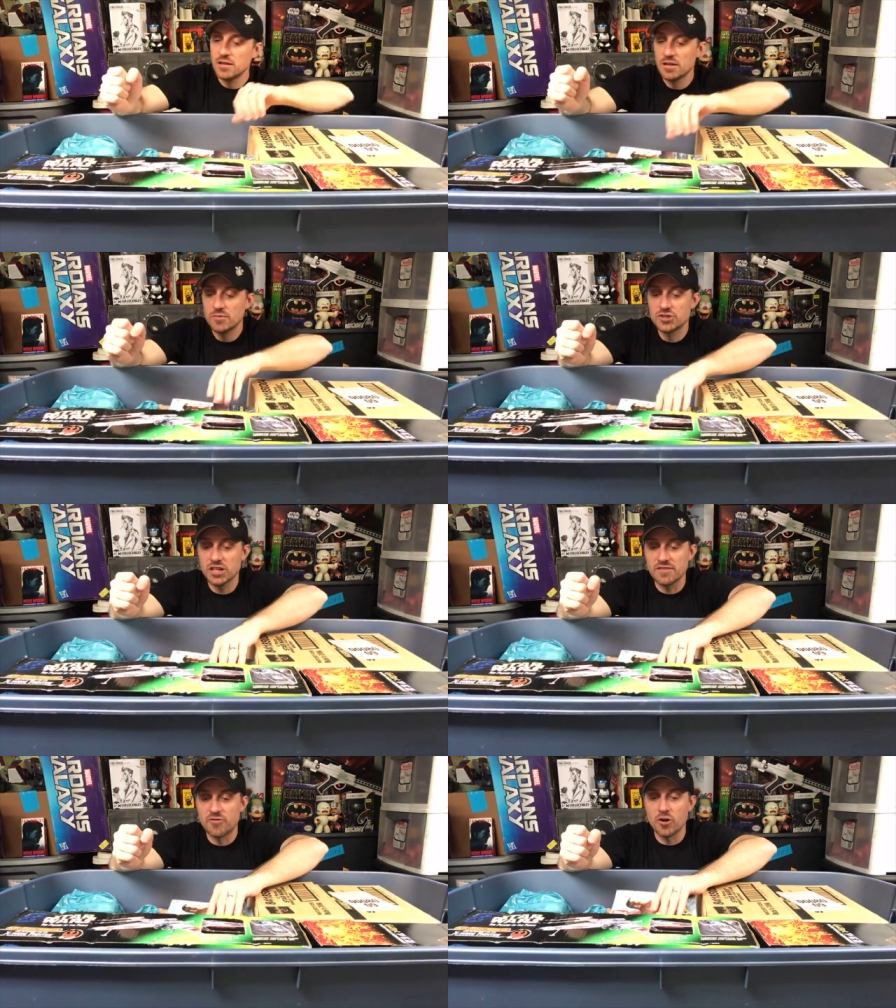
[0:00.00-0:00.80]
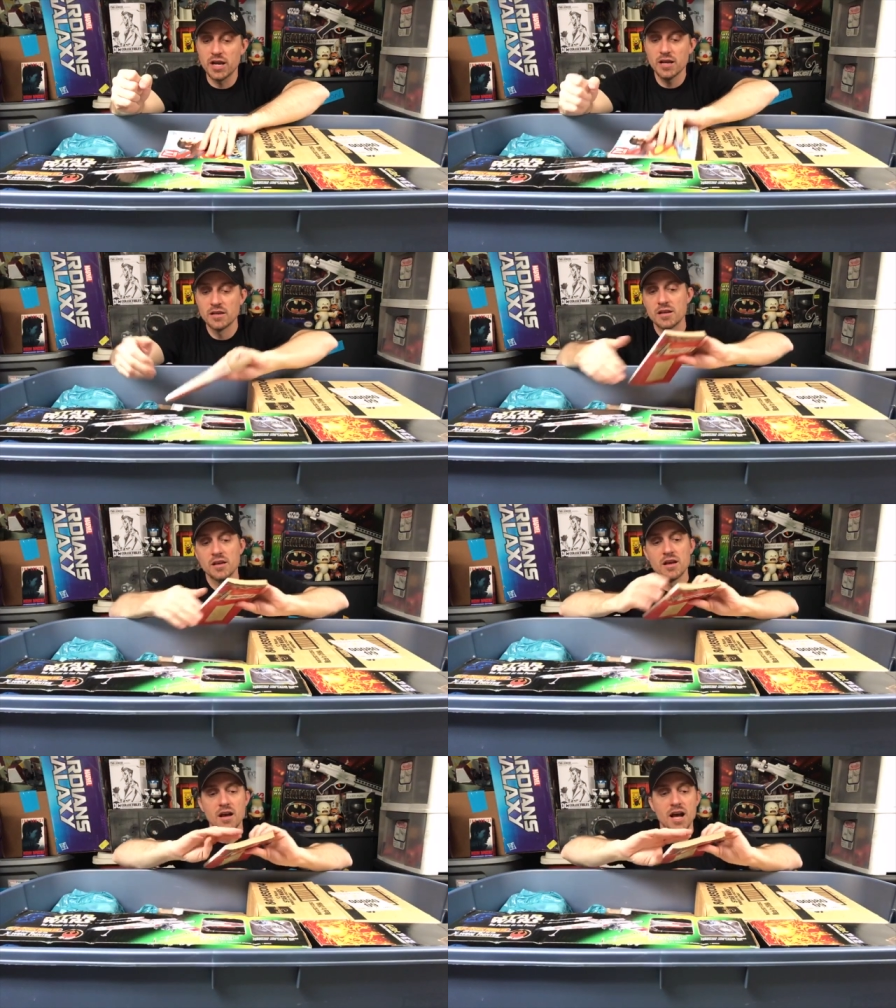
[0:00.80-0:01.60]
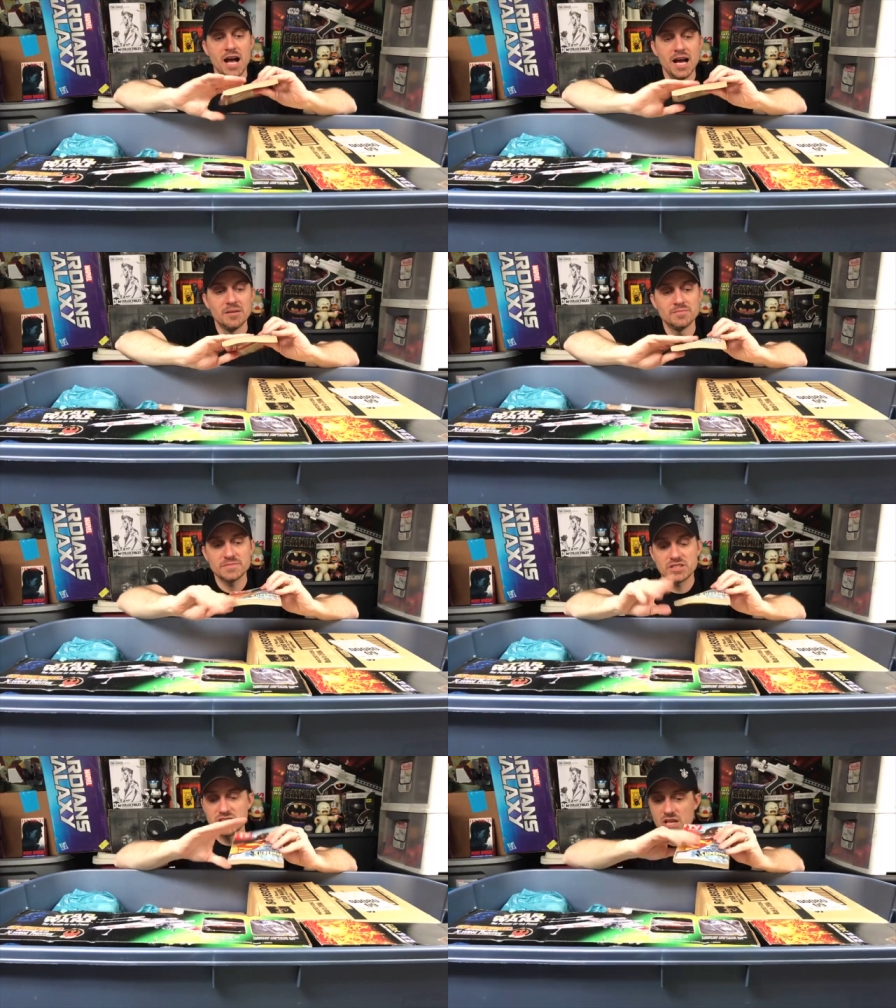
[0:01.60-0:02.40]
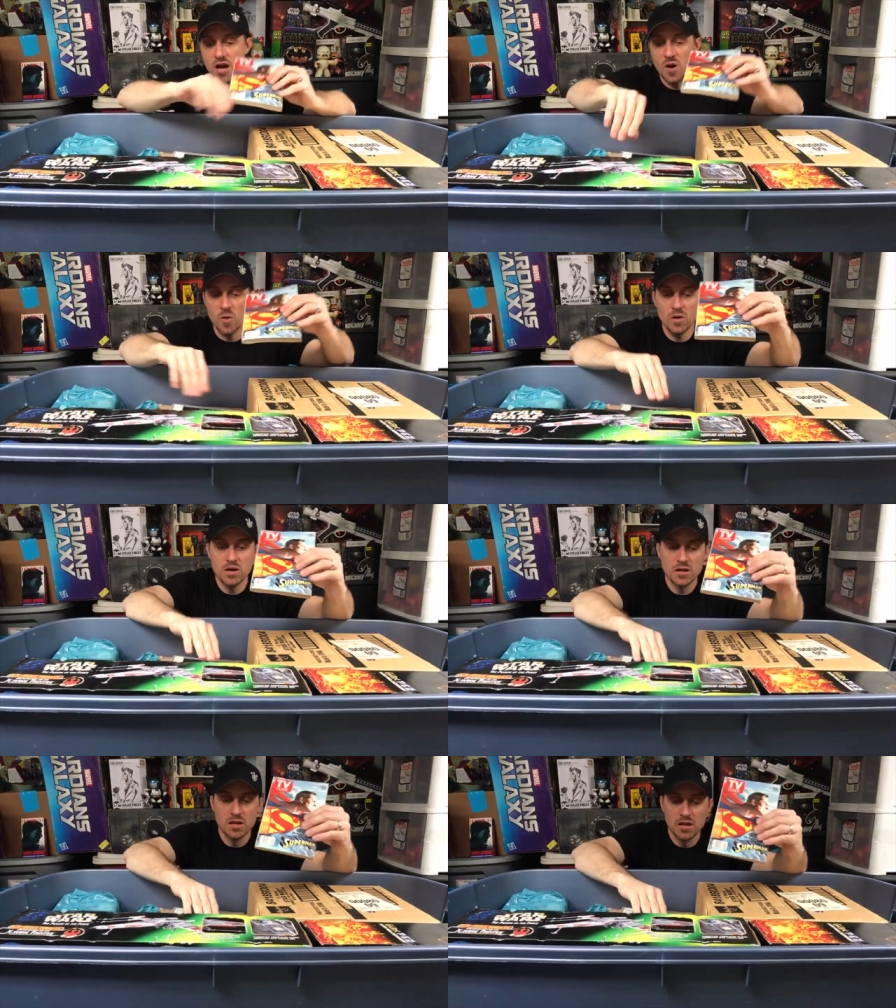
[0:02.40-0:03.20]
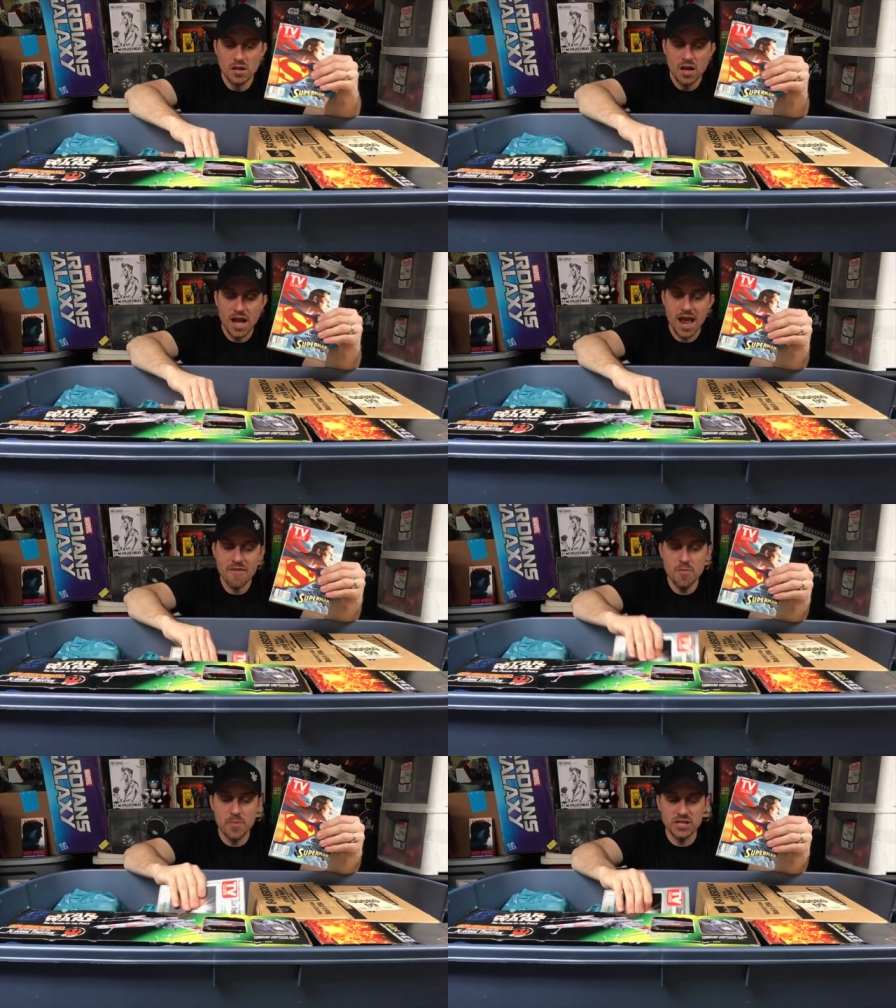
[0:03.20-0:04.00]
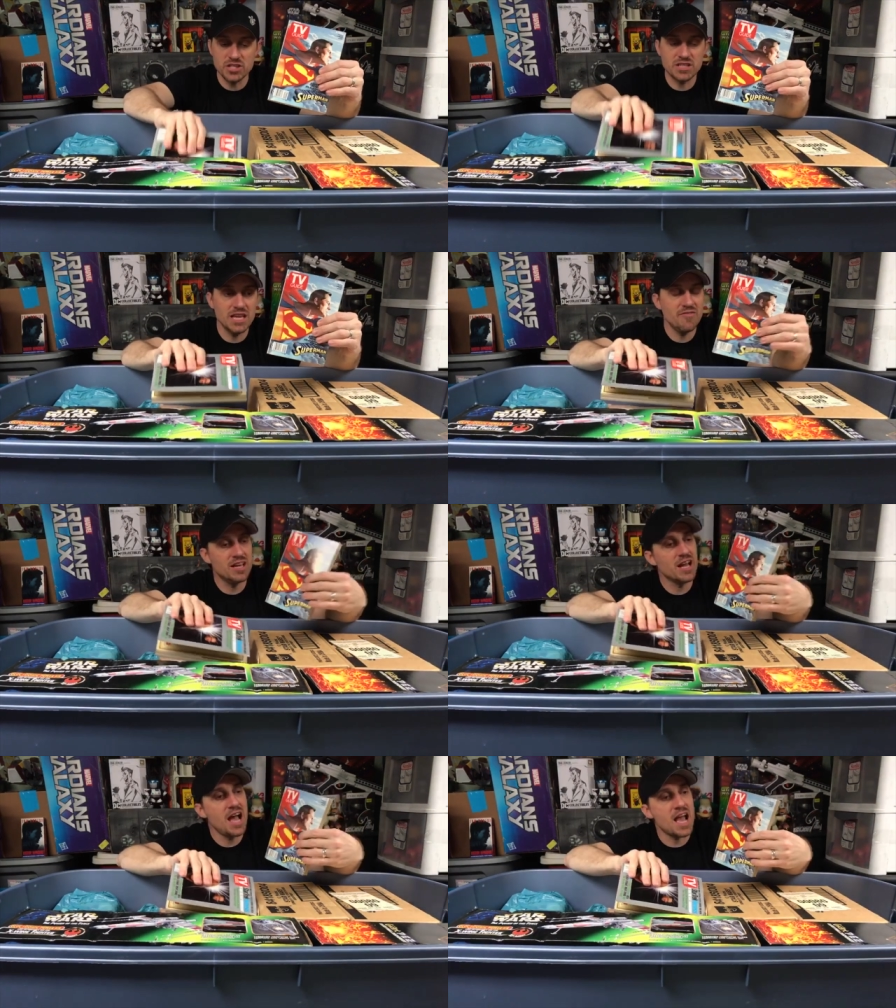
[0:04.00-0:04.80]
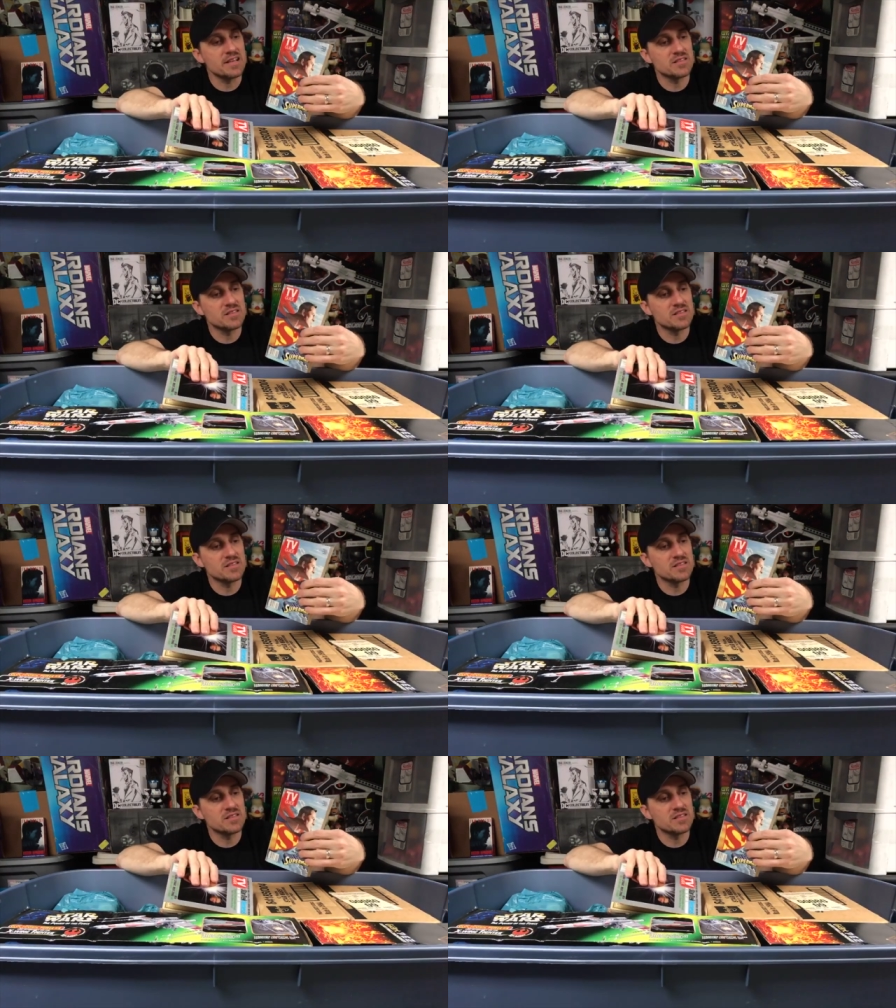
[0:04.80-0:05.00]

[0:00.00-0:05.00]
Was looking for you. So I have a bunch of TV guides.